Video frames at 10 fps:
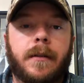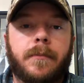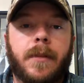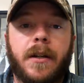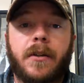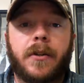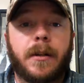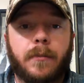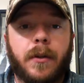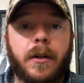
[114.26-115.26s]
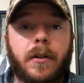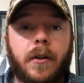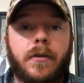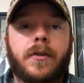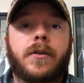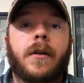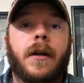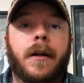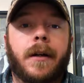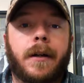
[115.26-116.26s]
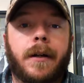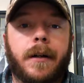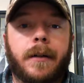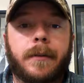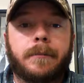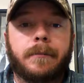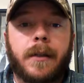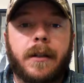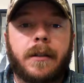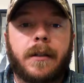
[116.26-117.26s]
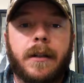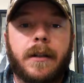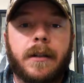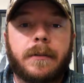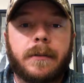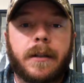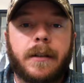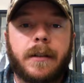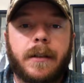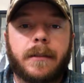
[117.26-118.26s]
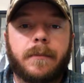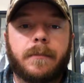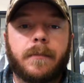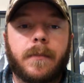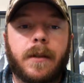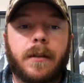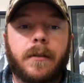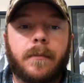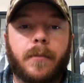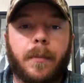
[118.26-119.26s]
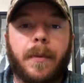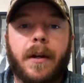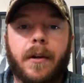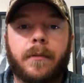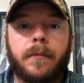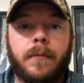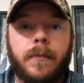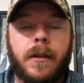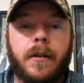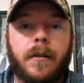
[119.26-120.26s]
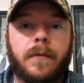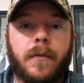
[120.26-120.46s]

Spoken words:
hey, you're getting pretty close, and he can prepare for